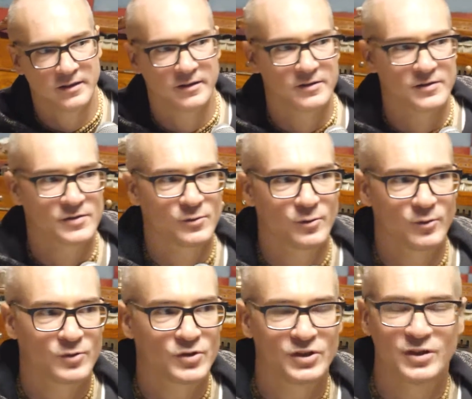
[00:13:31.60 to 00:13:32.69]
So
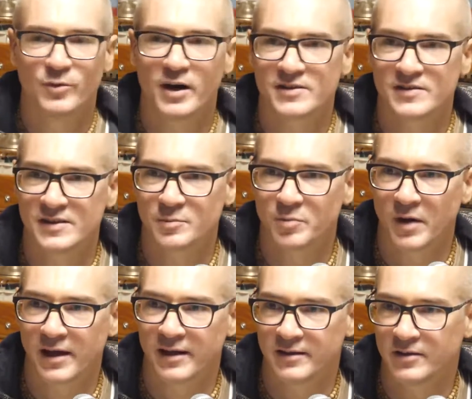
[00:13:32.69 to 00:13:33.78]
she devised this
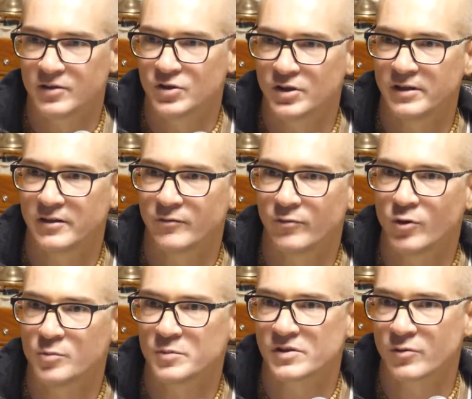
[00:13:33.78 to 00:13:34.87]
plan that she
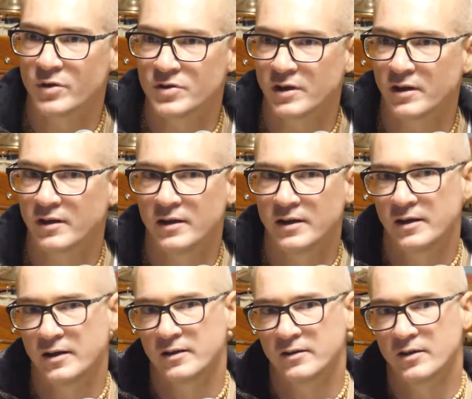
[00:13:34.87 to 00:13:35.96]
informs Krishna
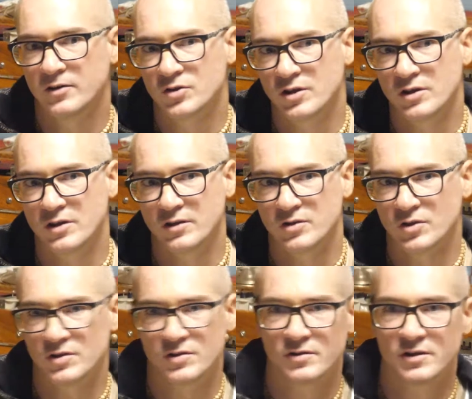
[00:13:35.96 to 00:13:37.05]
that
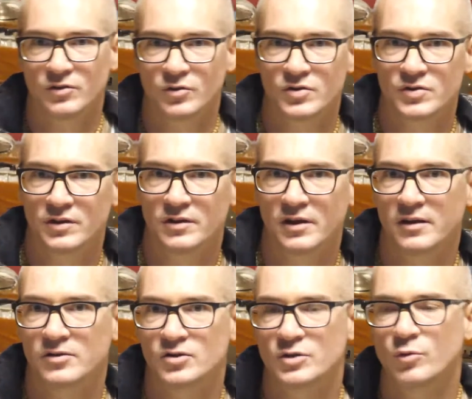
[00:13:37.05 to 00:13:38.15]
she's interested,
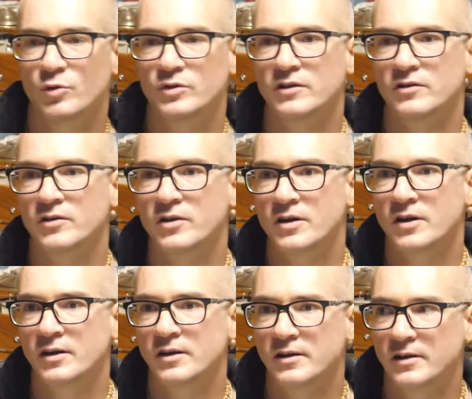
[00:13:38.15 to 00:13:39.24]
and she wanted
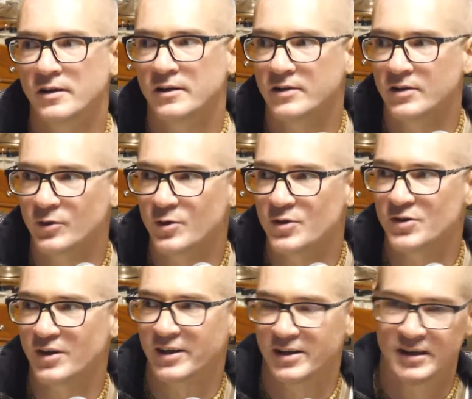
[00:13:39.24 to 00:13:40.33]
that
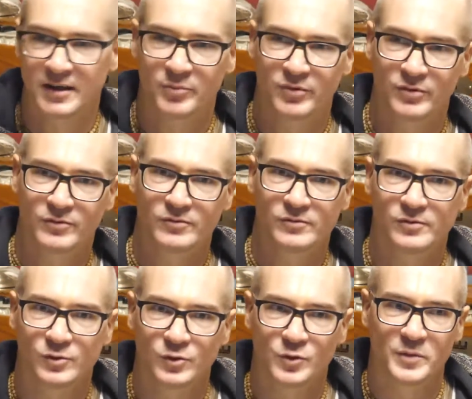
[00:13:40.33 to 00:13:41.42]
Krishna kidnap
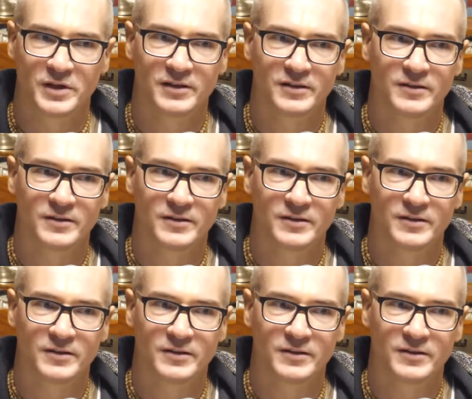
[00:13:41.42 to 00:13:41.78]
Rukmini.